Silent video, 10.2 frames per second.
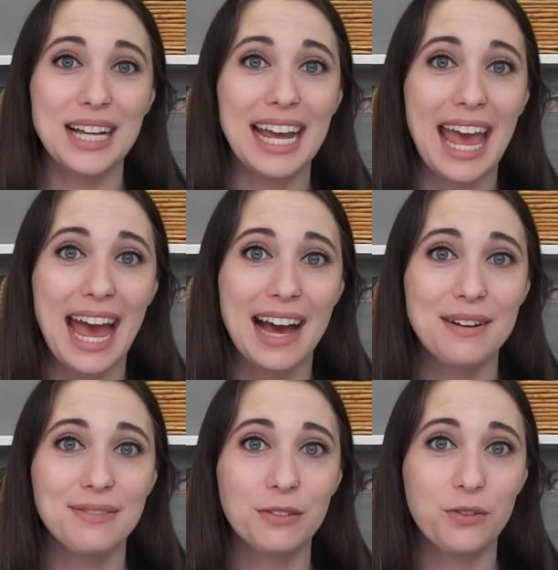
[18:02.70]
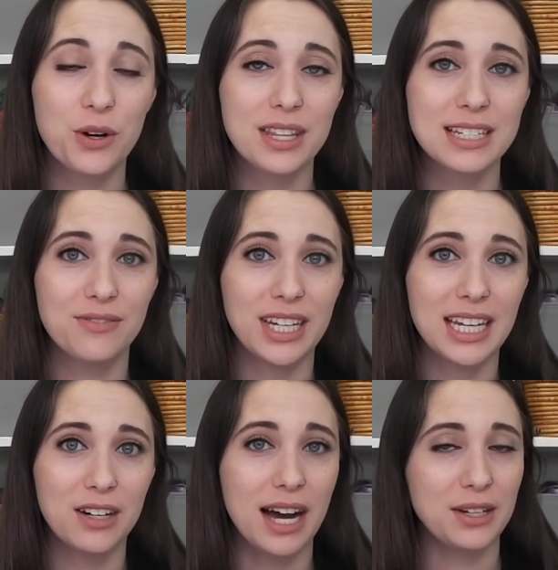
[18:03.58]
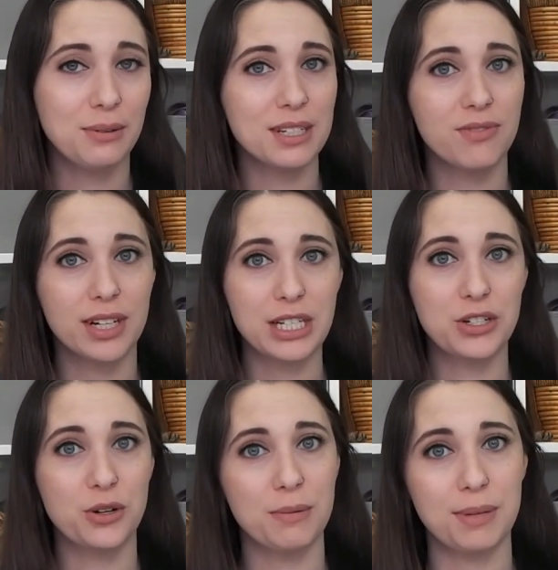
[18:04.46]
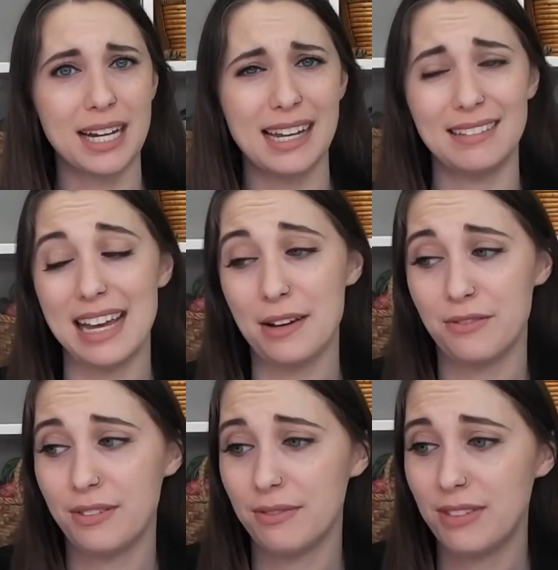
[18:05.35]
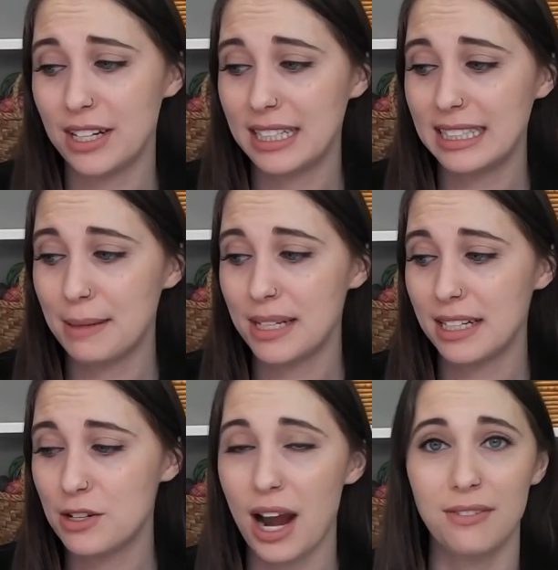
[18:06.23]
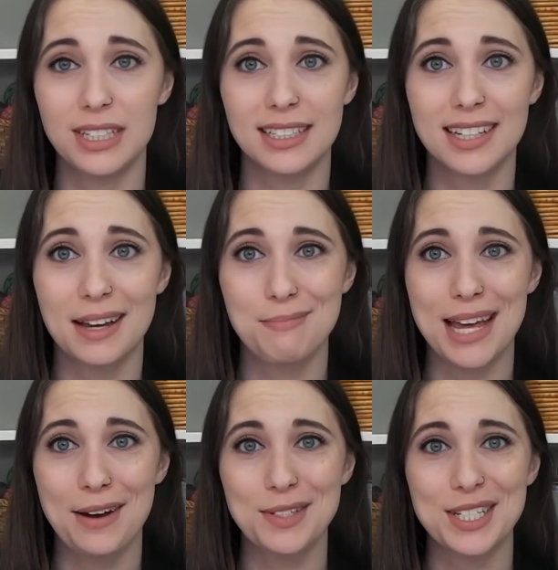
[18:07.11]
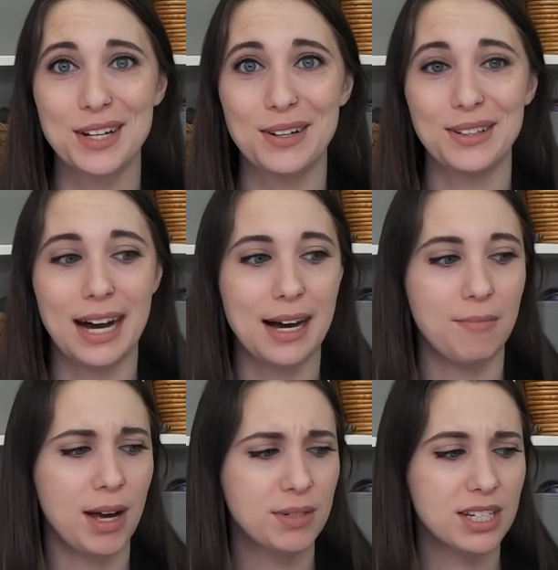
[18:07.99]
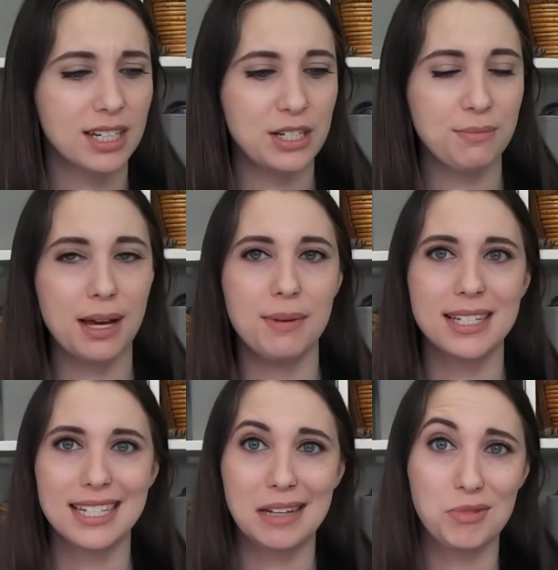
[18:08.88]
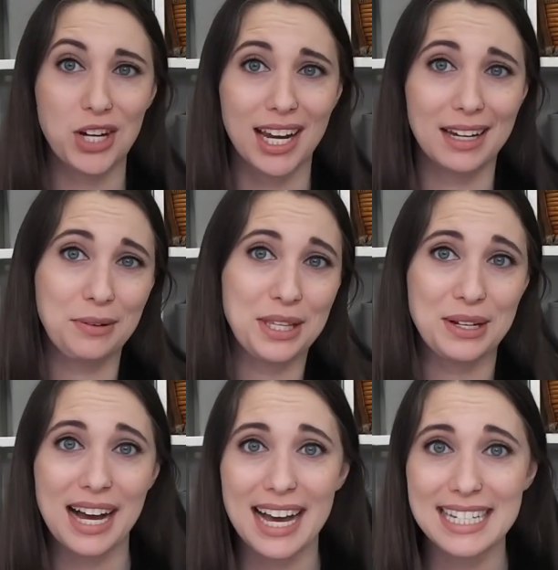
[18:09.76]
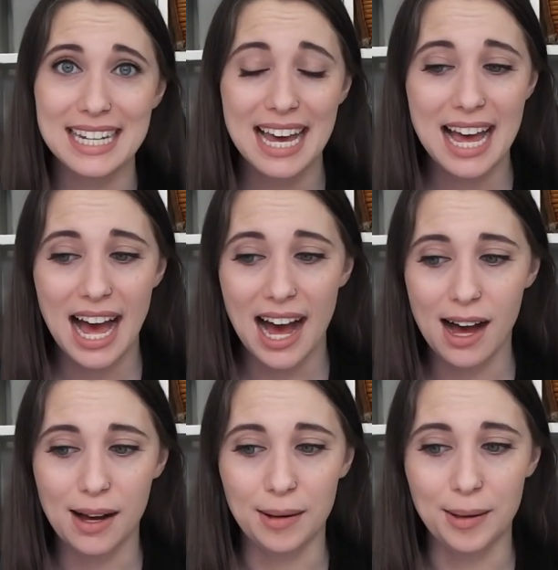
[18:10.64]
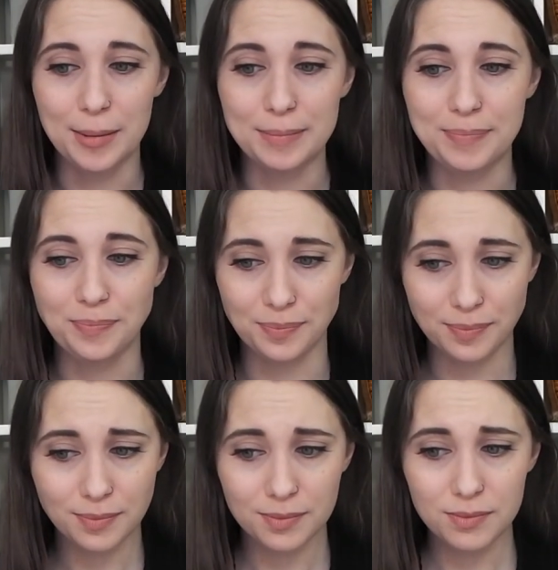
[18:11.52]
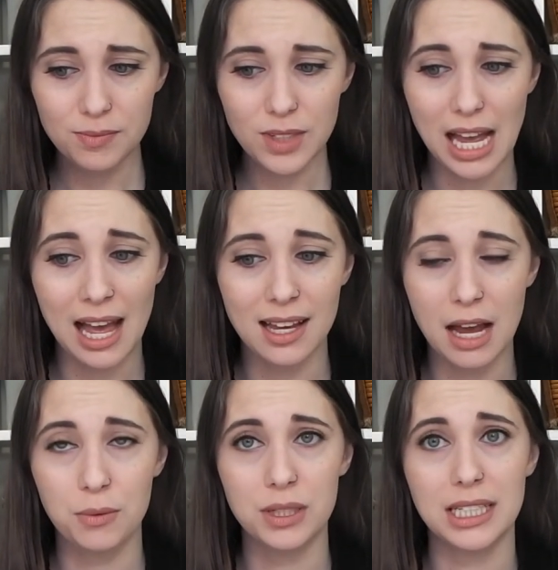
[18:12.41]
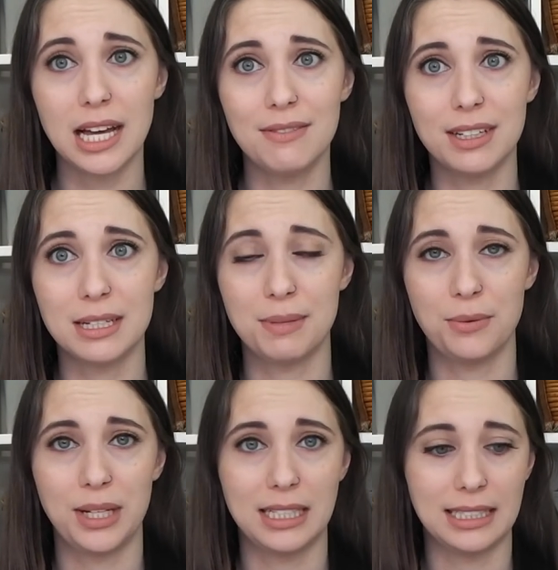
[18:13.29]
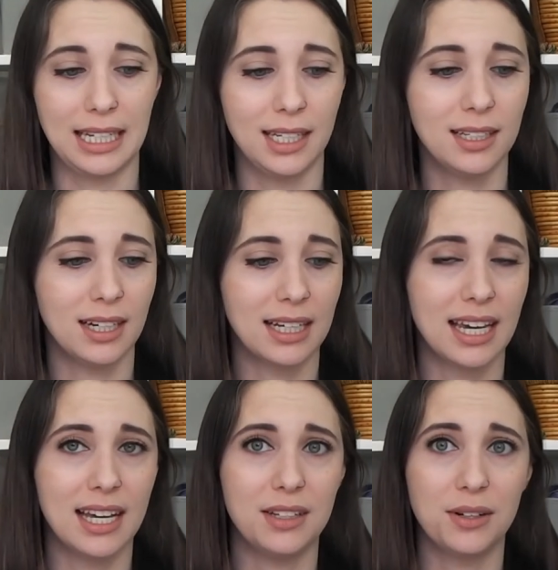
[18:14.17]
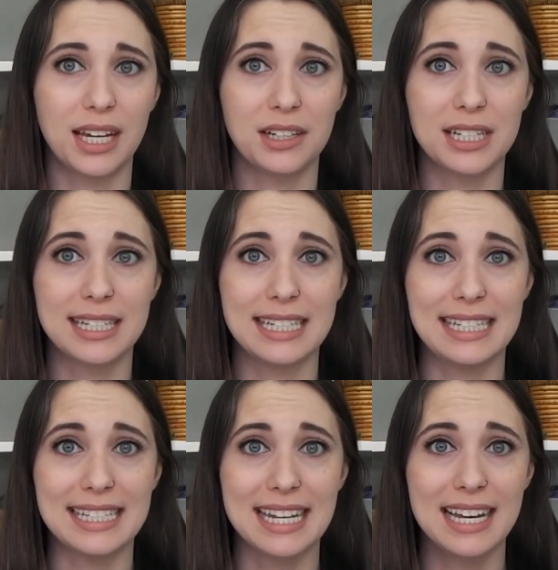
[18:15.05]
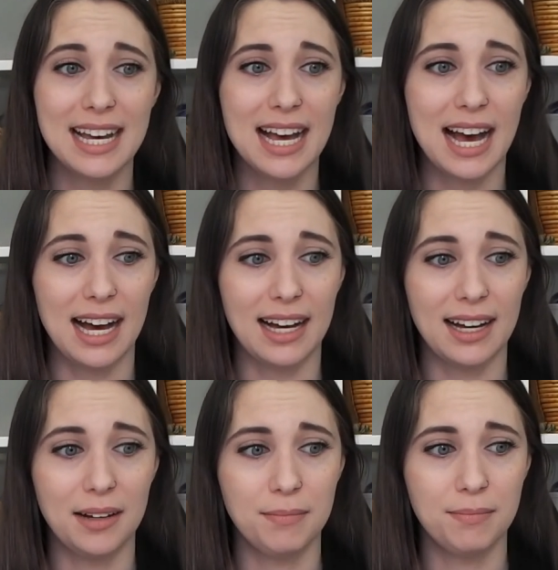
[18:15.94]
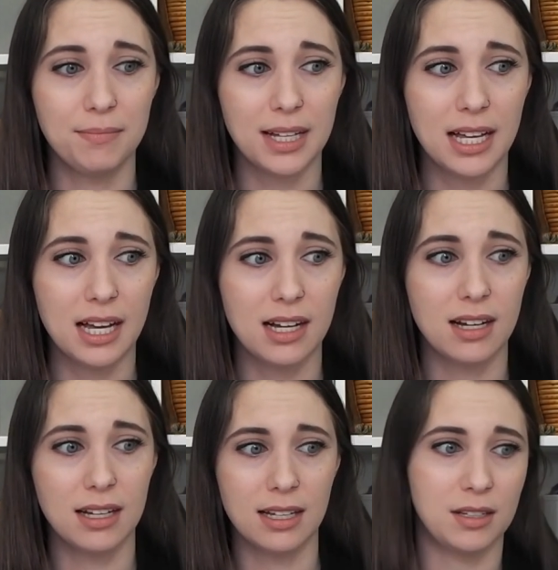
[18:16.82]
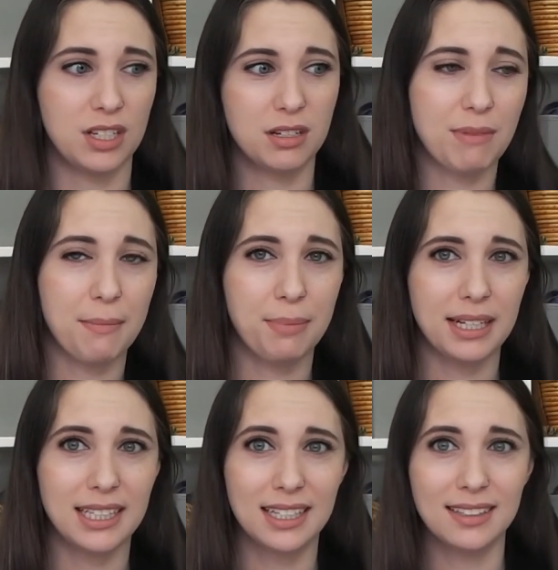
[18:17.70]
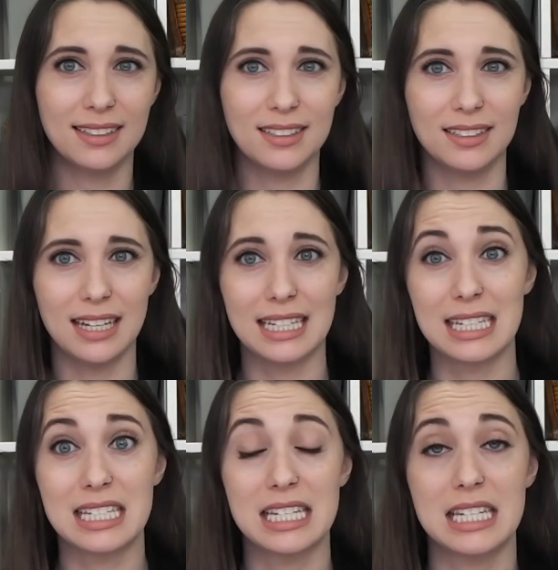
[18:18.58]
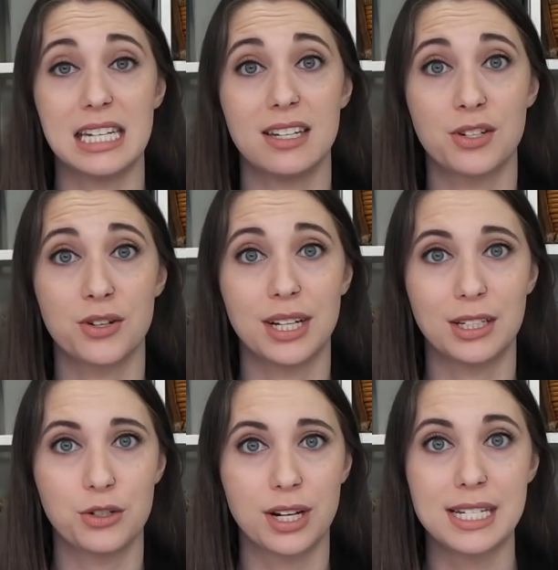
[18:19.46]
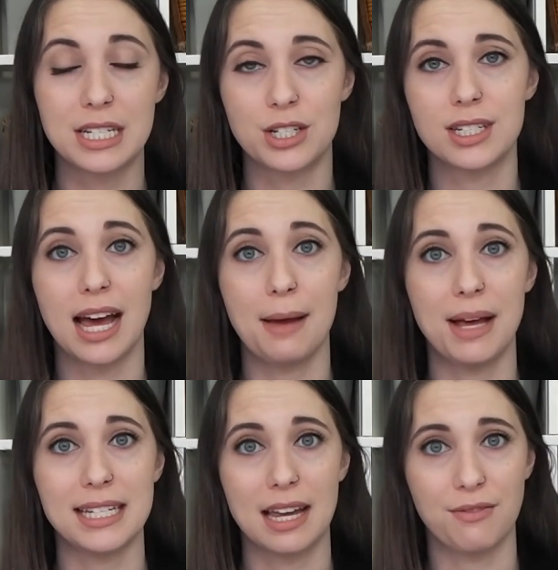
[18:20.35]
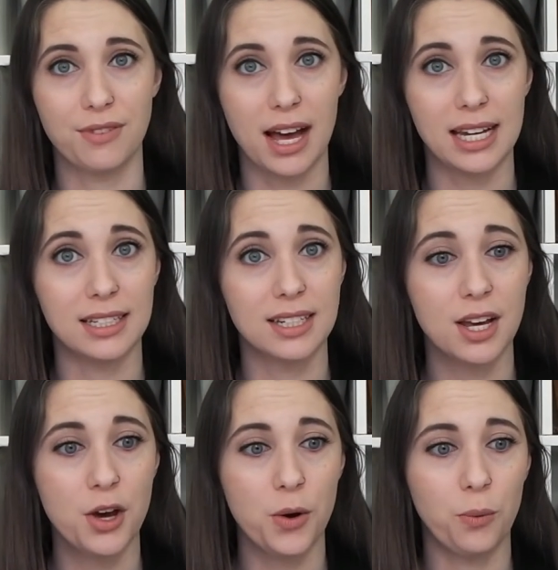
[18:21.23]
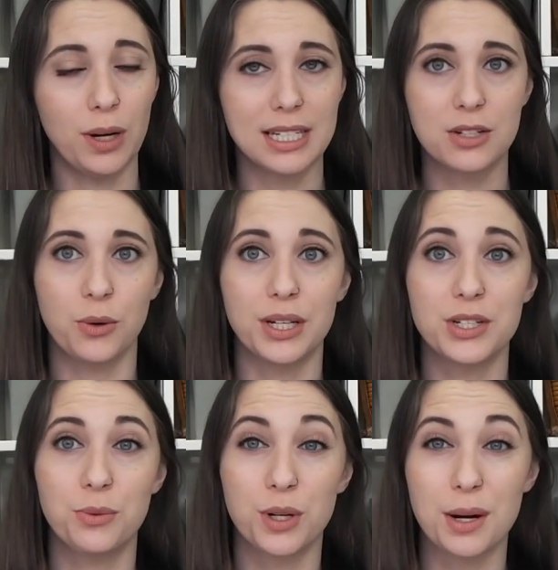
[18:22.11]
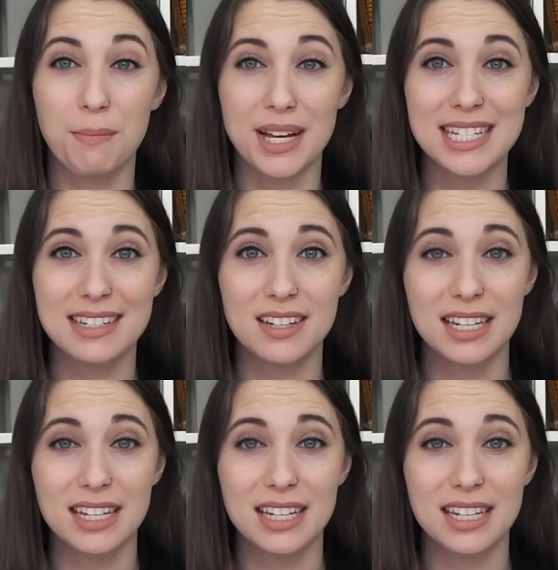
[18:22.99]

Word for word: I have for this video. I know it's very short, but I have very limited crafting time now, so um, I'm just going to do my best to keep checking in with you guys. Um, I, I, would love it to be weekly. Again, no guarantees. Um, it just might be a little inconsistent during this transition time as I find what's going to work best